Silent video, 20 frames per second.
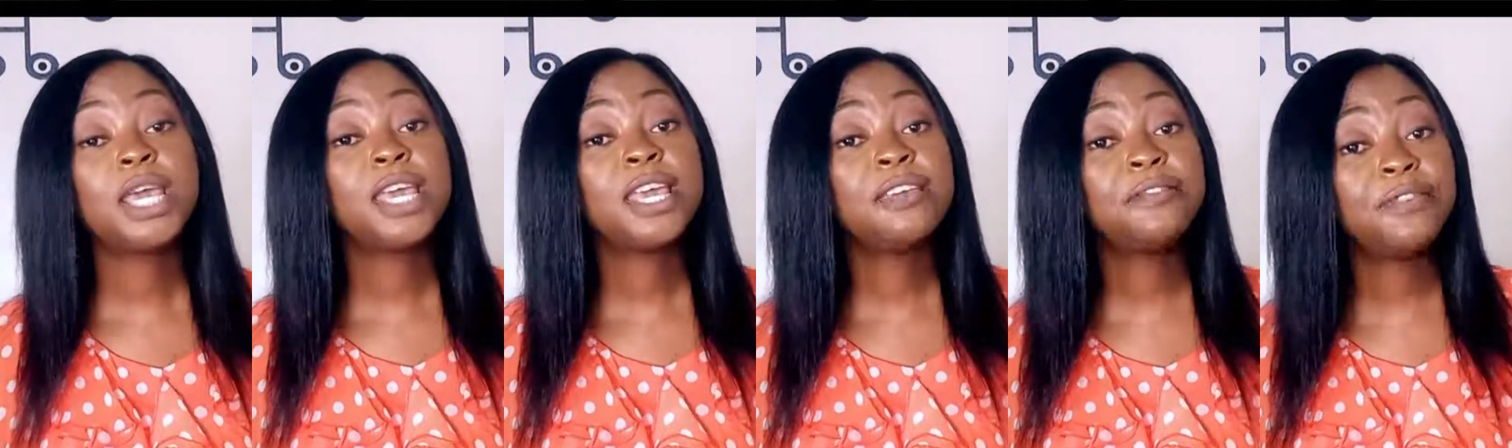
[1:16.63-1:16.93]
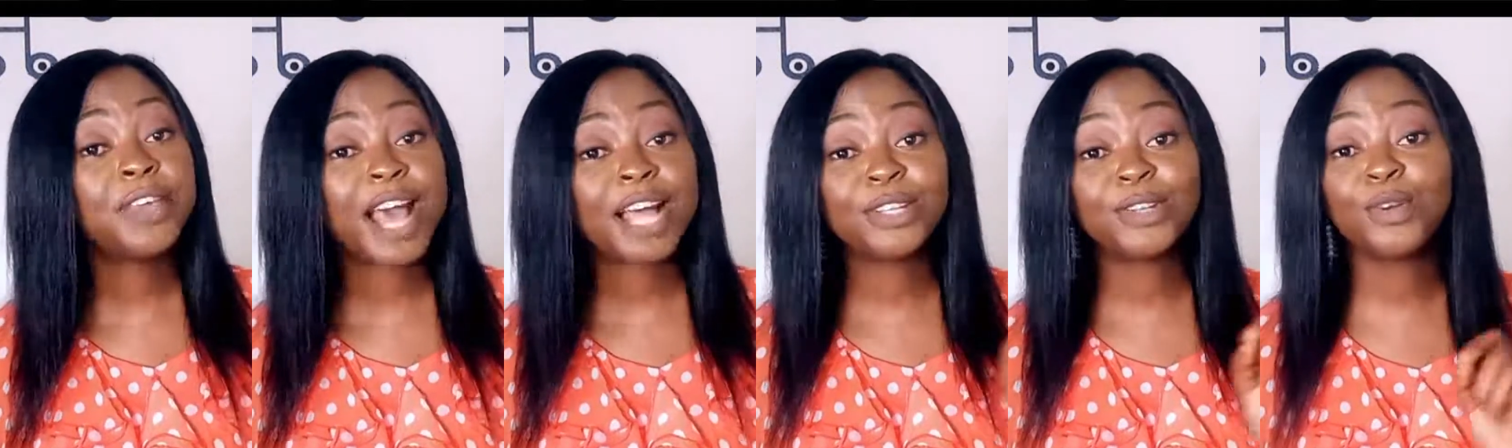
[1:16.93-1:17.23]

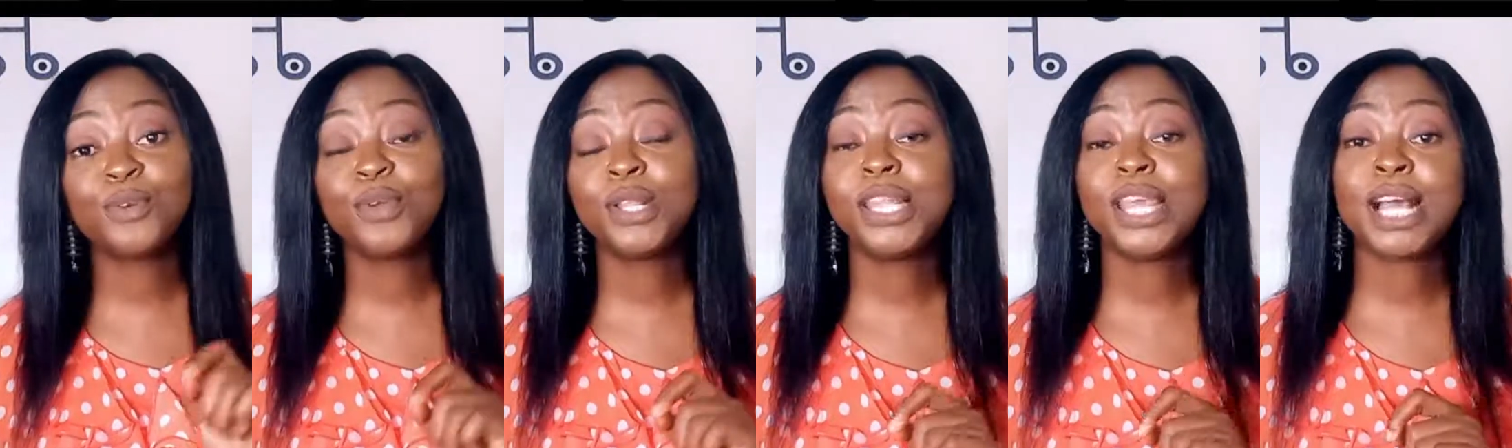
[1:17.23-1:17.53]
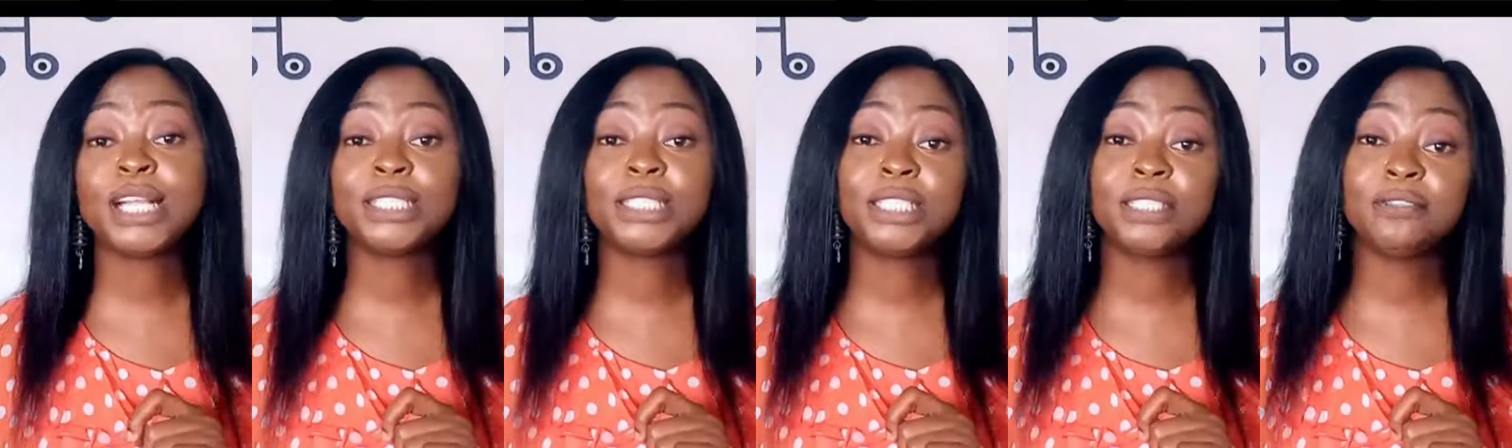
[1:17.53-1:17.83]
if you had not really
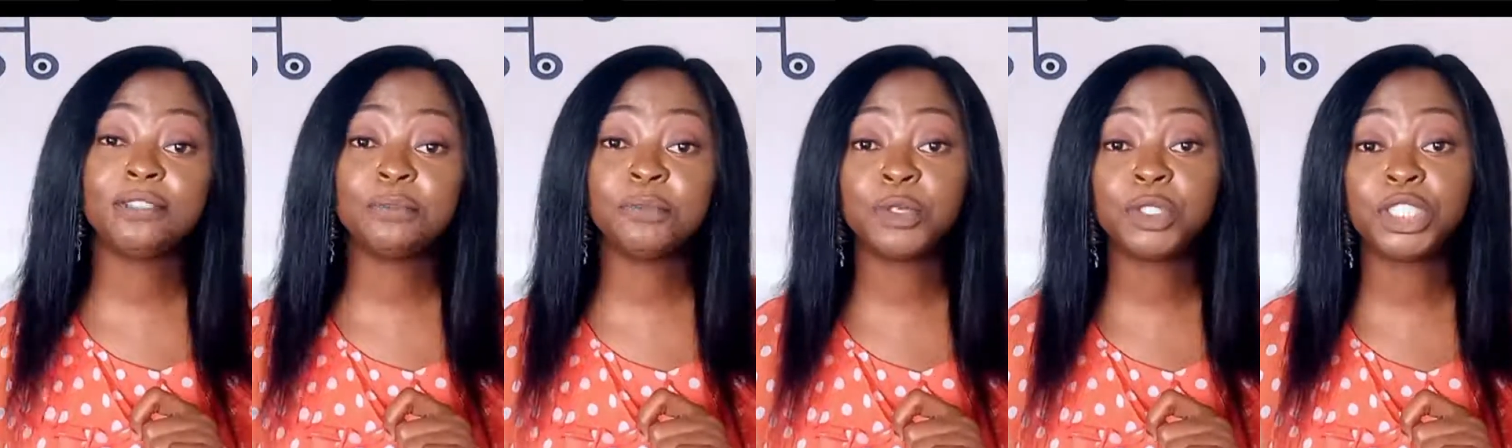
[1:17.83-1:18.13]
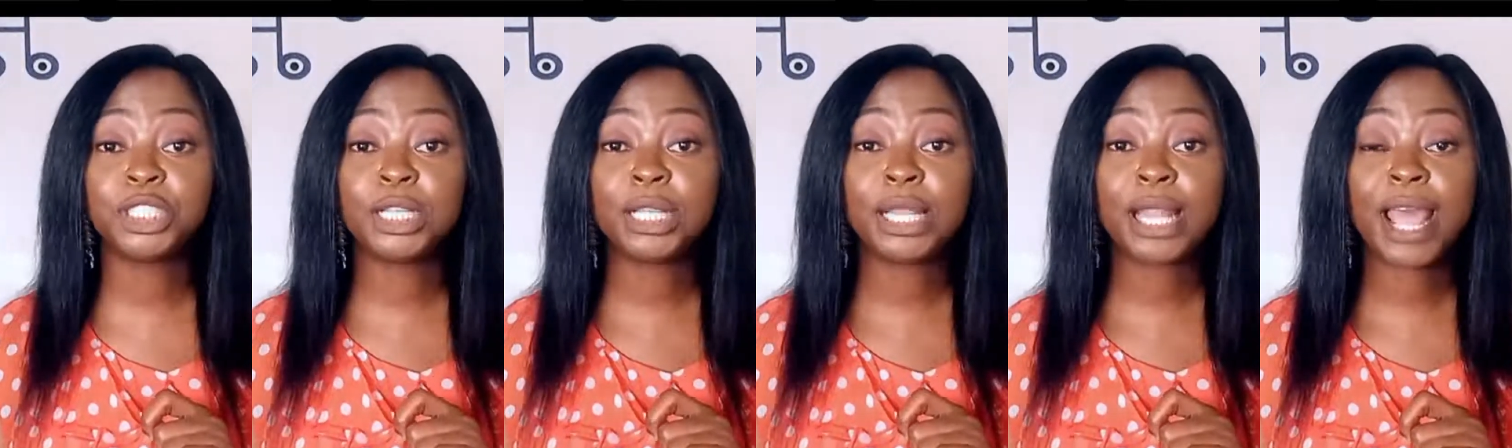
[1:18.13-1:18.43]
achieved
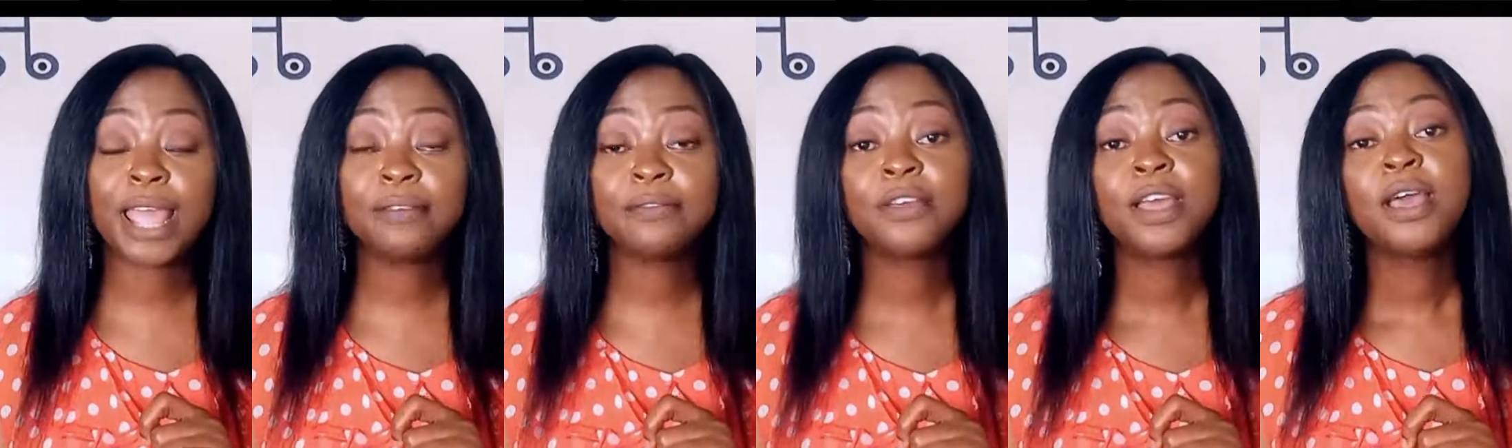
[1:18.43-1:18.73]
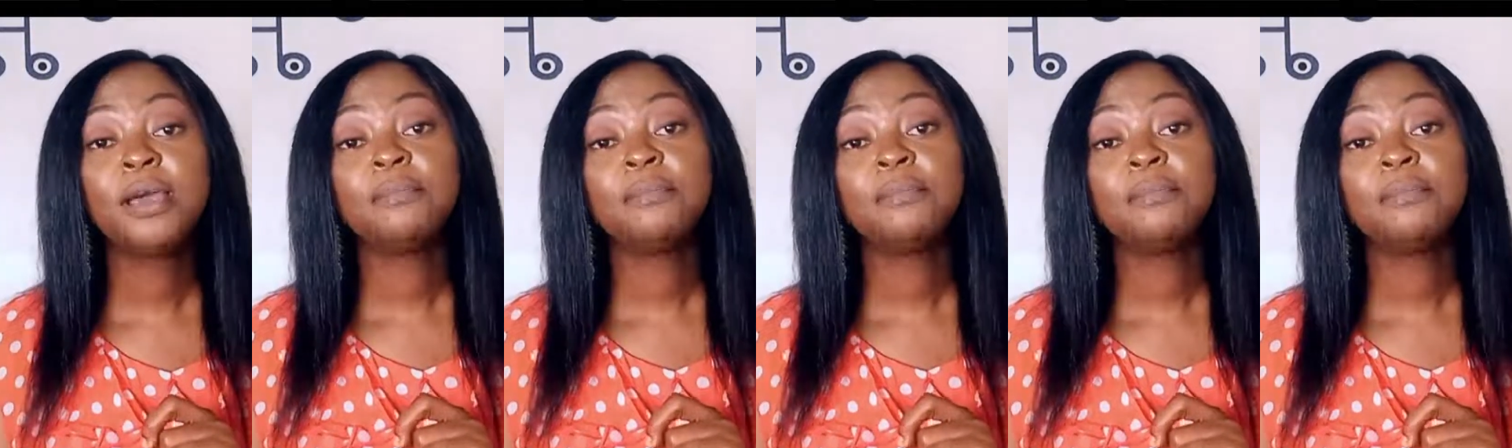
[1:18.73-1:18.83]
much in life,